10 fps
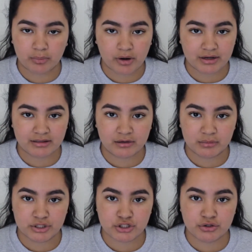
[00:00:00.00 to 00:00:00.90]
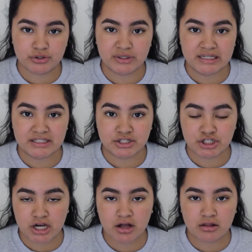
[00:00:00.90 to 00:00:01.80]
product that I'm going to show you, and it's a
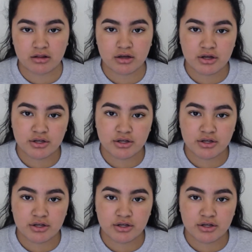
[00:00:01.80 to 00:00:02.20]
gel,